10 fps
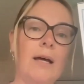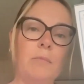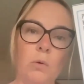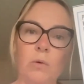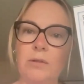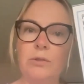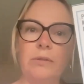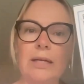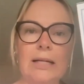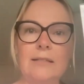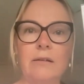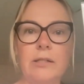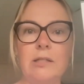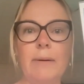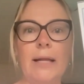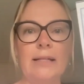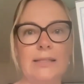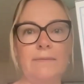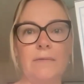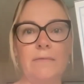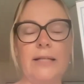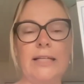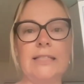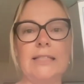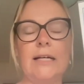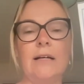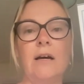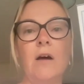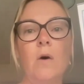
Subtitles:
or I'll do a kinesiology balance if I'm feeling stuck,